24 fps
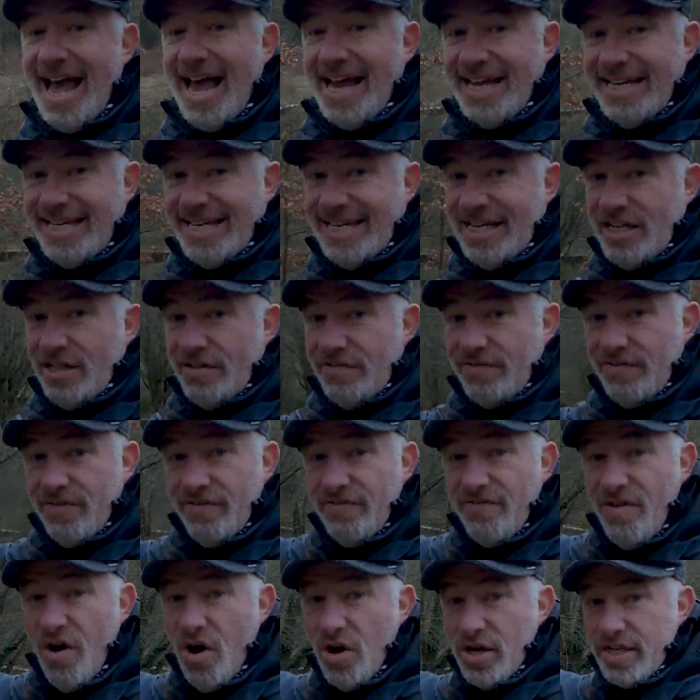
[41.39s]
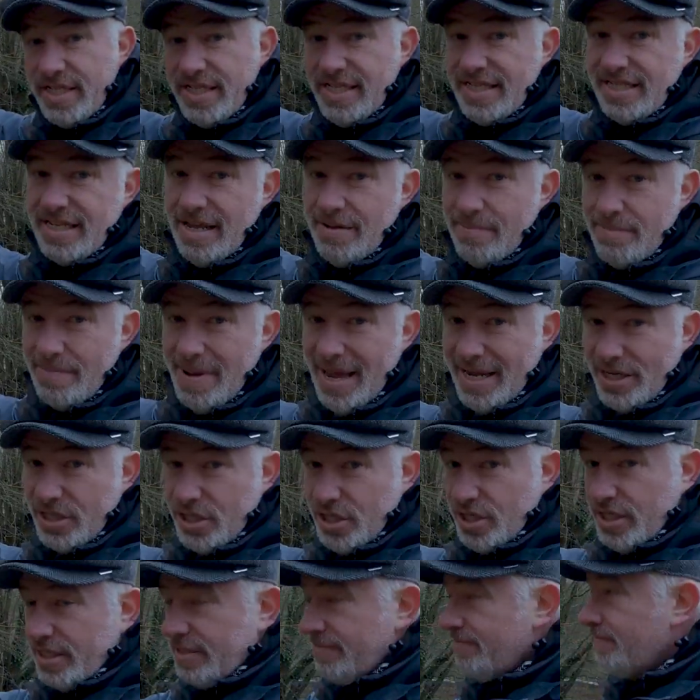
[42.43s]
ideal for foxes and
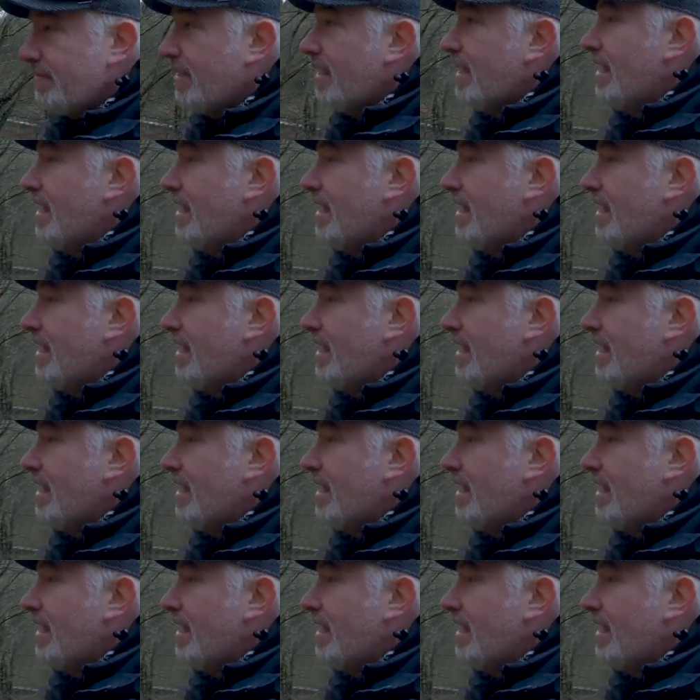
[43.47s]
badgers.